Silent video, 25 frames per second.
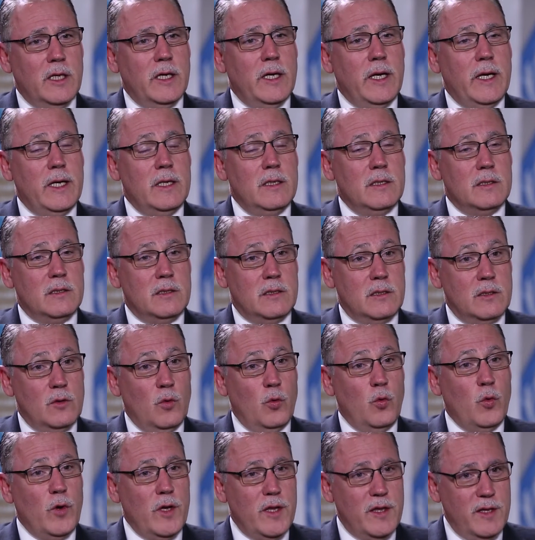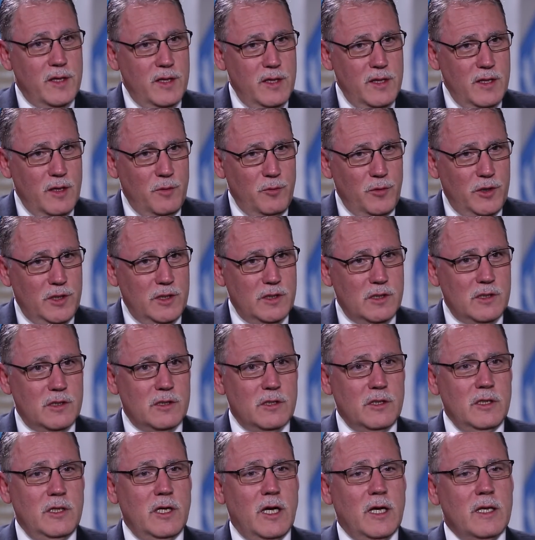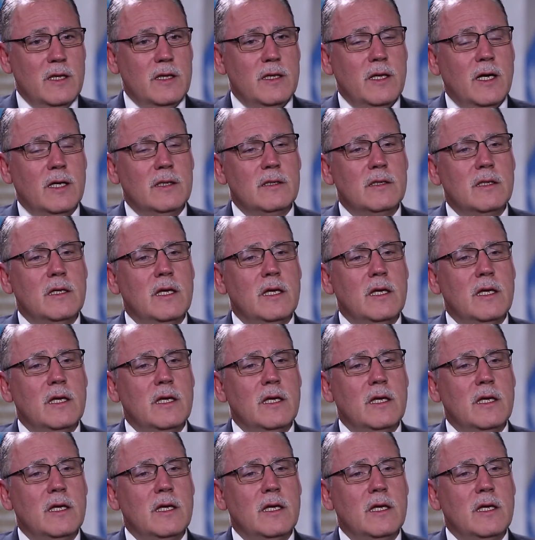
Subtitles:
is within the ministry and that